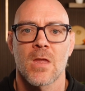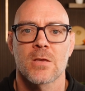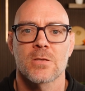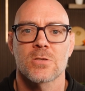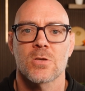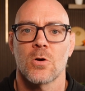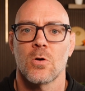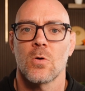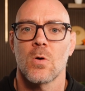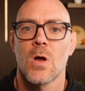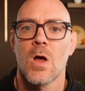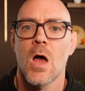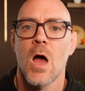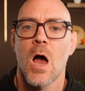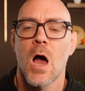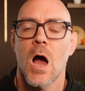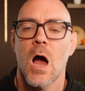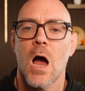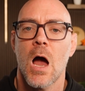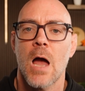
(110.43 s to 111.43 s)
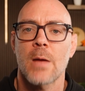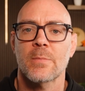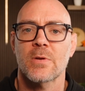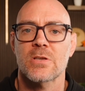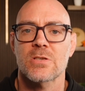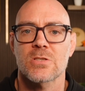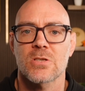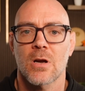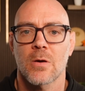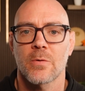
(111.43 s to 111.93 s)
So I'm going
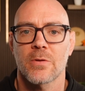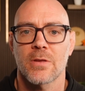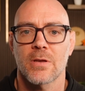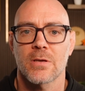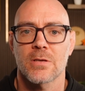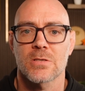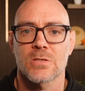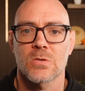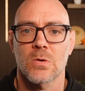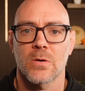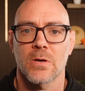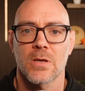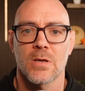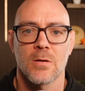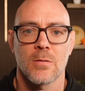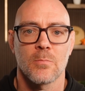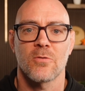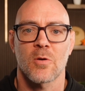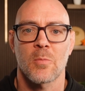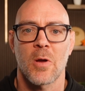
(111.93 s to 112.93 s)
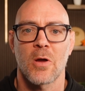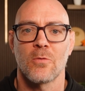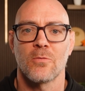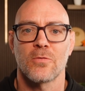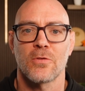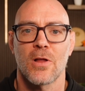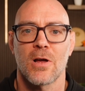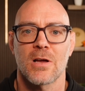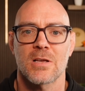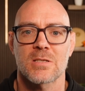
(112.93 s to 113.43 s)
to start with a story, one of my own
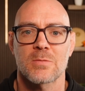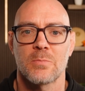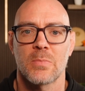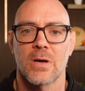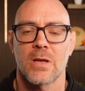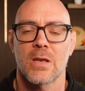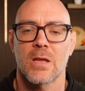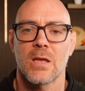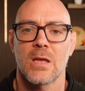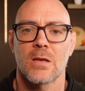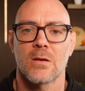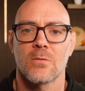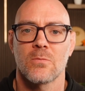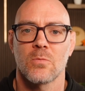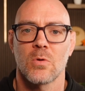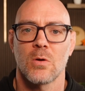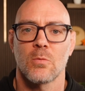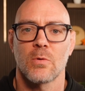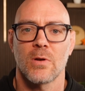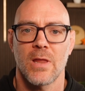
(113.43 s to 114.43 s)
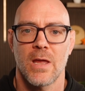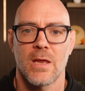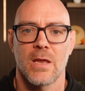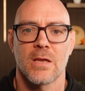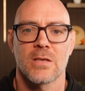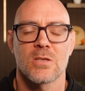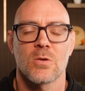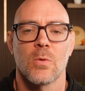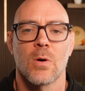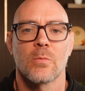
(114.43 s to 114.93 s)
flaws, but it will relate
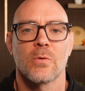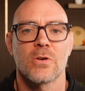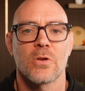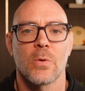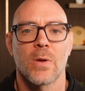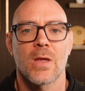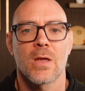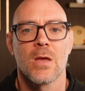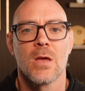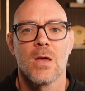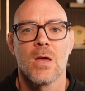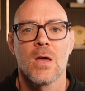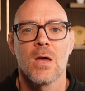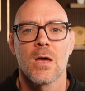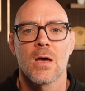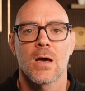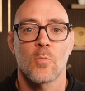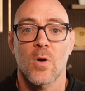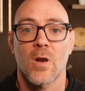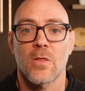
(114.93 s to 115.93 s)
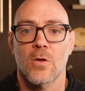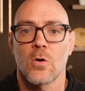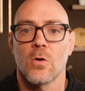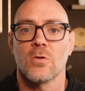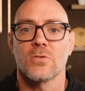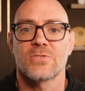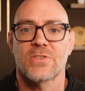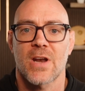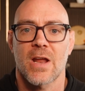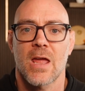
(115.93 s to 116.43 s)
into what we're doing. One of the
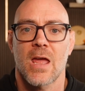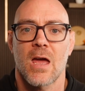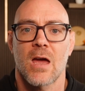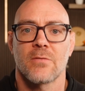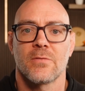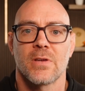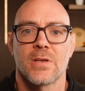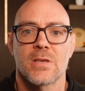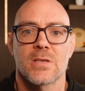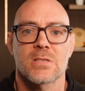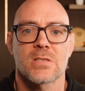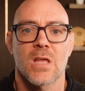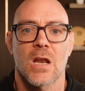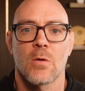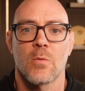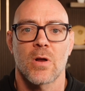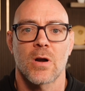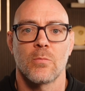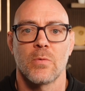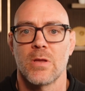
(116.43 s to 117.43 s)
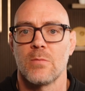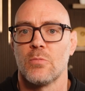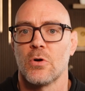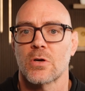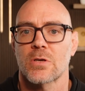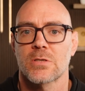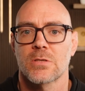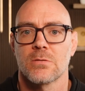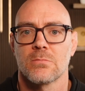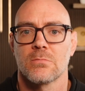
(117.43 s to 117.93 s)
goals that I have is that I want to read
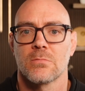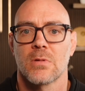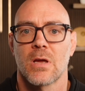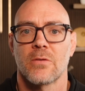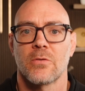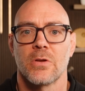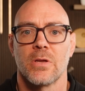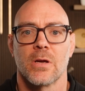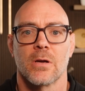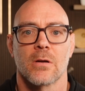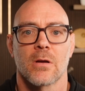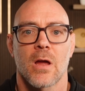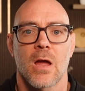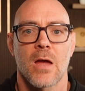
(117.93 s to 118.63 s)
books every year.